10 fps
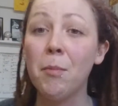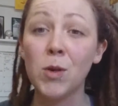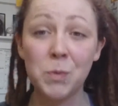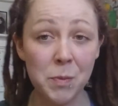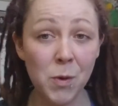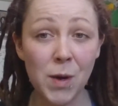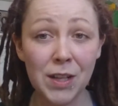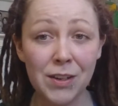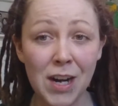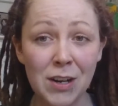Most people
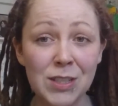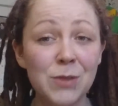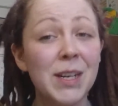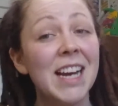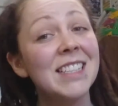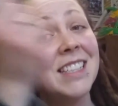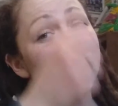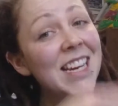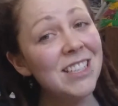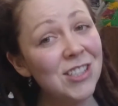want to learn how to do an
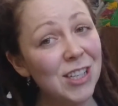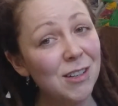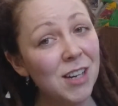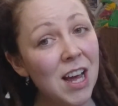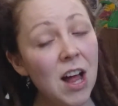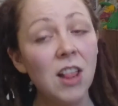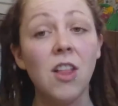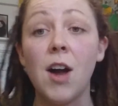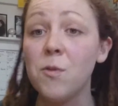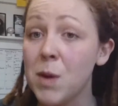isolation. A
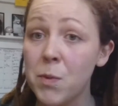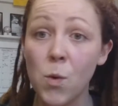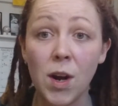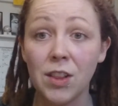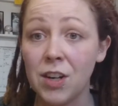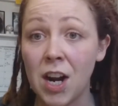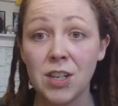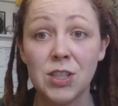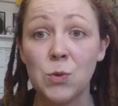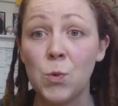lot of people want to learn how
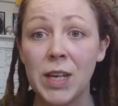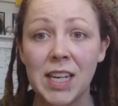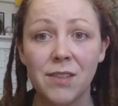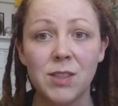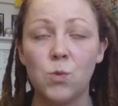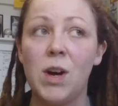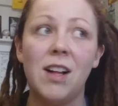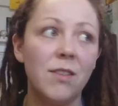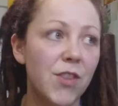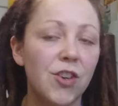to do weaves.
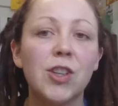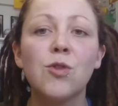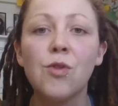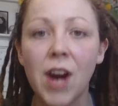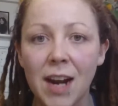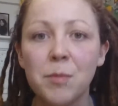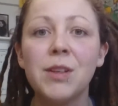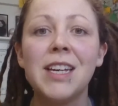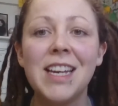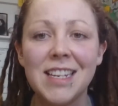Well, they're
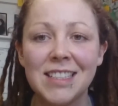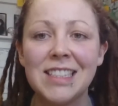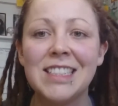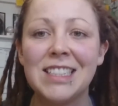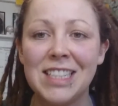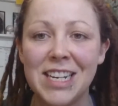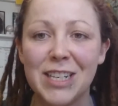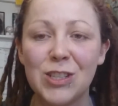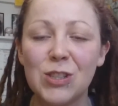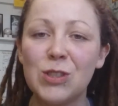incredibly easy to
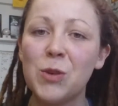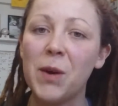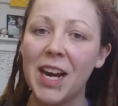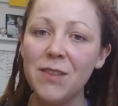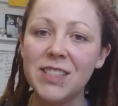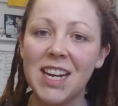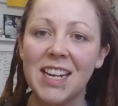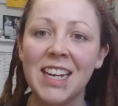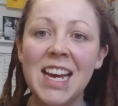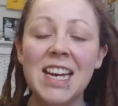teach. So what I've
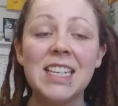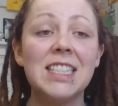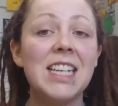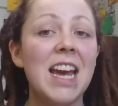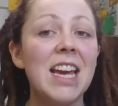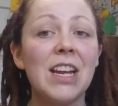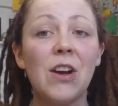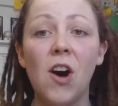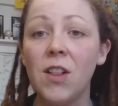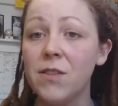done is
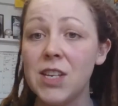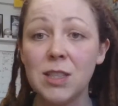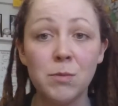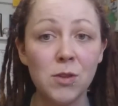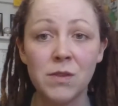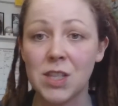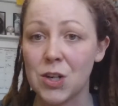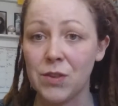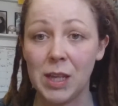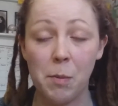taken all of these moves
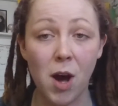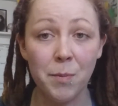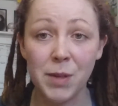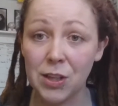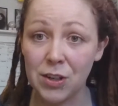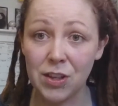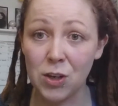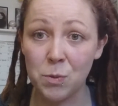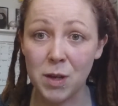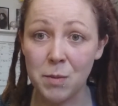that are really popular in
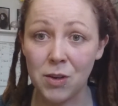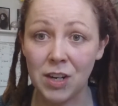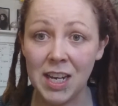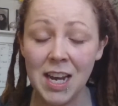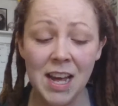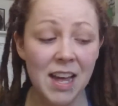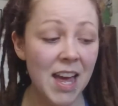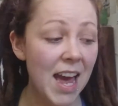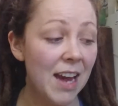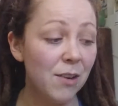the hoop community
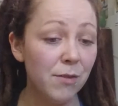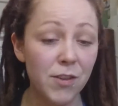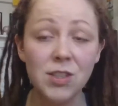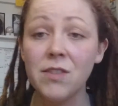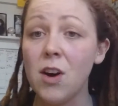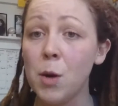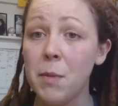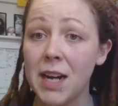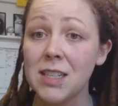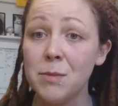and, first of all,
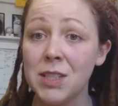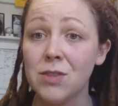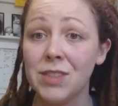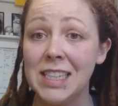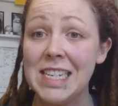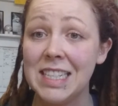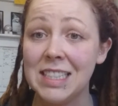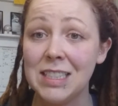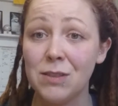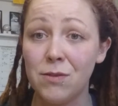combined them into really
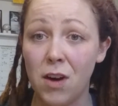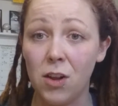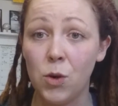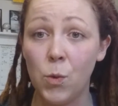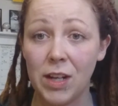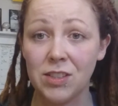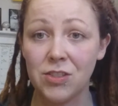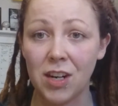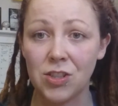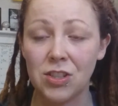easy to follow,
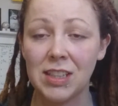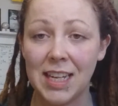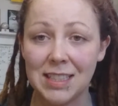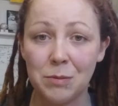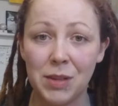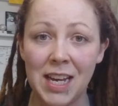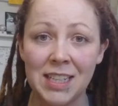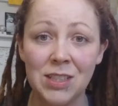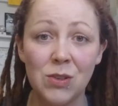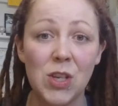well-structured lesson
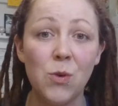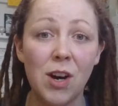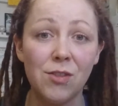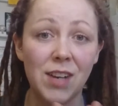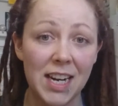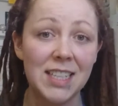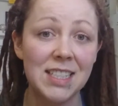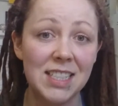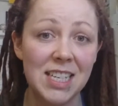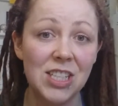plans so you are ready
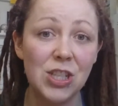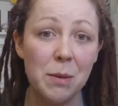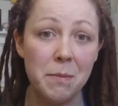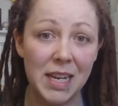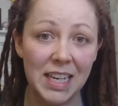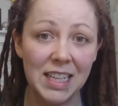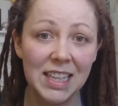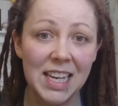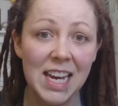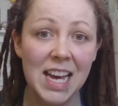to teach
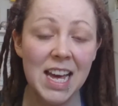immediately.